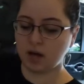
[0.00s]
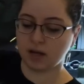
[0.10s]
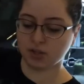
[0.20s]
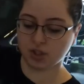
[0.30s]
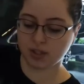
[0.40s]

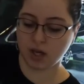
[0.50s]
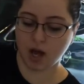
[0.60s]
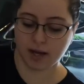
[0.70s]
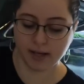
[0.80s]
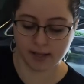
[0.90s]
I'll just
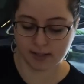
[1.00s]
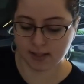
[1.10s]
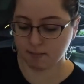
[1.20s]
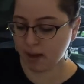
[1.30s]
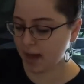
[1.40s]
cut it
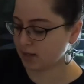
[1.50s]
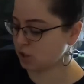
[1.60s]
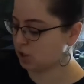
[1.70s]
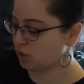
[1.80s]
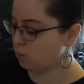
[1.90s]
to
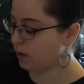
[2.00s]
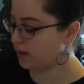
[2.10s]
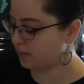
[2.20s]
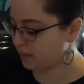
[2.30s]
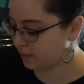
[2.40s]
match the
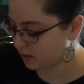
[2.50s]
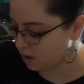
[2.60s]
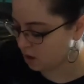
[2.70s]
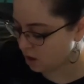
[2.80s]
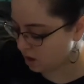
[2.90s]
width
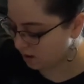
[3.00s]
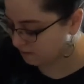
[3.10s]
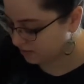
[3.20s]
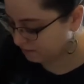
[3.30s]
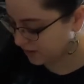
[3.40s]

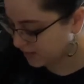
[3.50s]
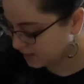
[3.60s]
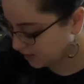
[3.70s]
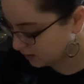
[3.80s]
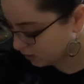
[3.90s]
of the
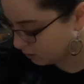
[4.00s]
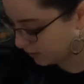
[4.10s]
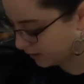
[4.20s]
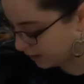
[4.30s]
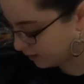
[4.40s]
vase a little bit.